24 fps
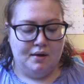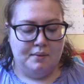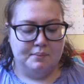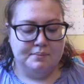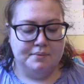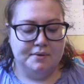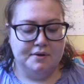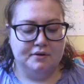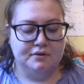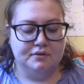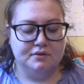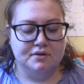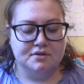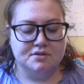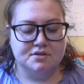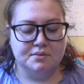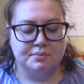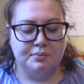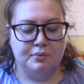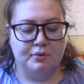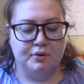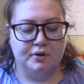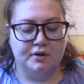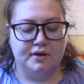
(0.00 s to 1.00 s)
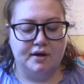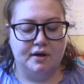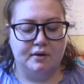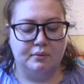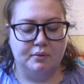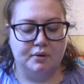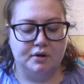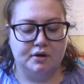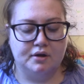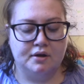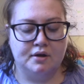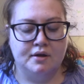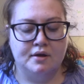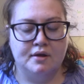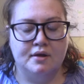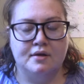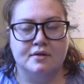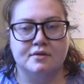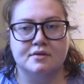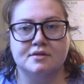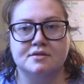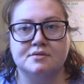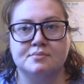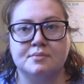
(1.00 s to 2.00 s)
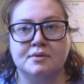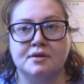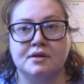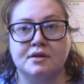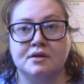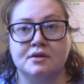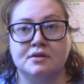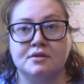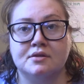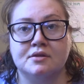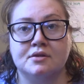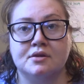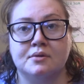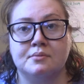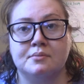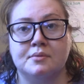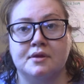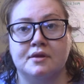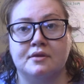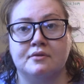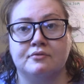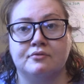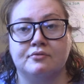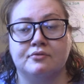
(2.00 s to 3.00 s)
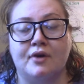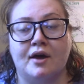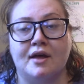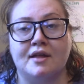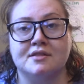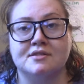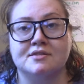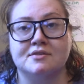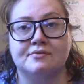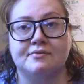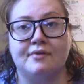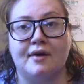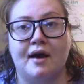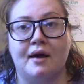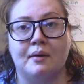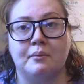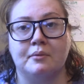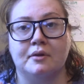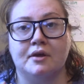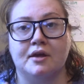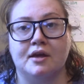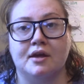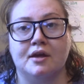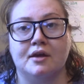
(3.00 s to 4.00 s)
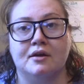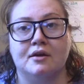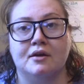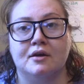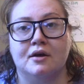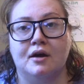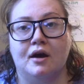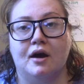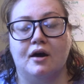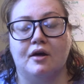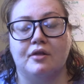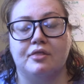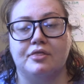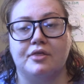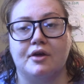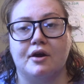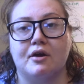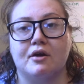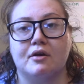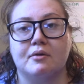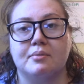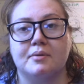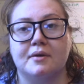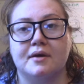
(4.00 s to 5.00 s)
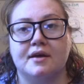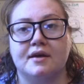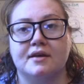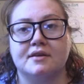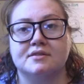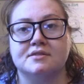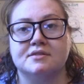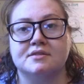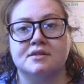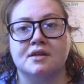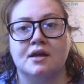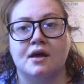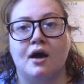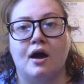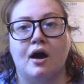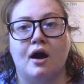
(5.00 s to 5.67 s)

Build a support network. This mean, could mean friends, family, a therapist,